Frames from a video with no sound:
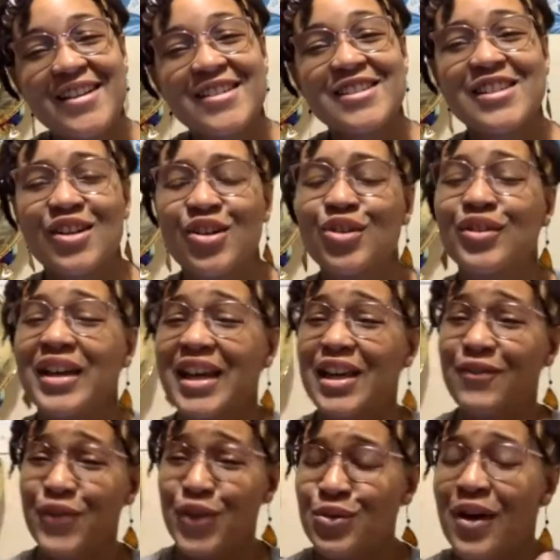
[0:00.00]
So
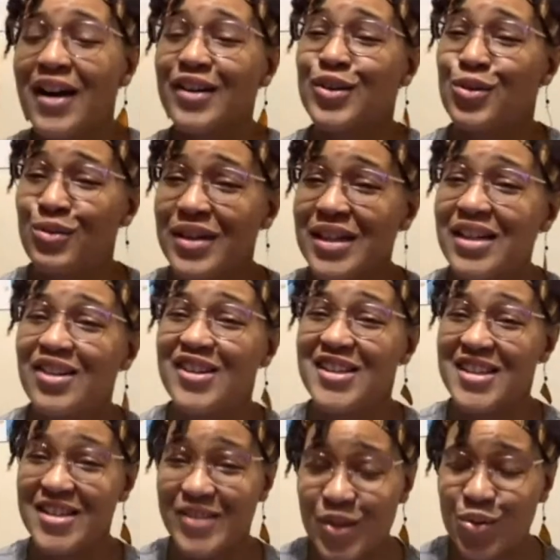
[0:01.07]
if you are going on
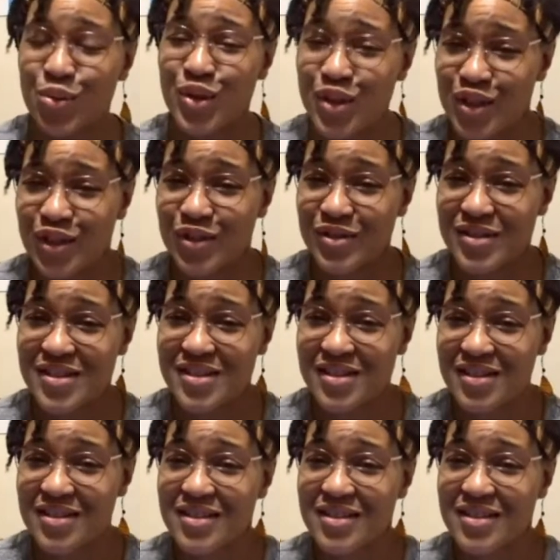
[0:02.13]
this cruise,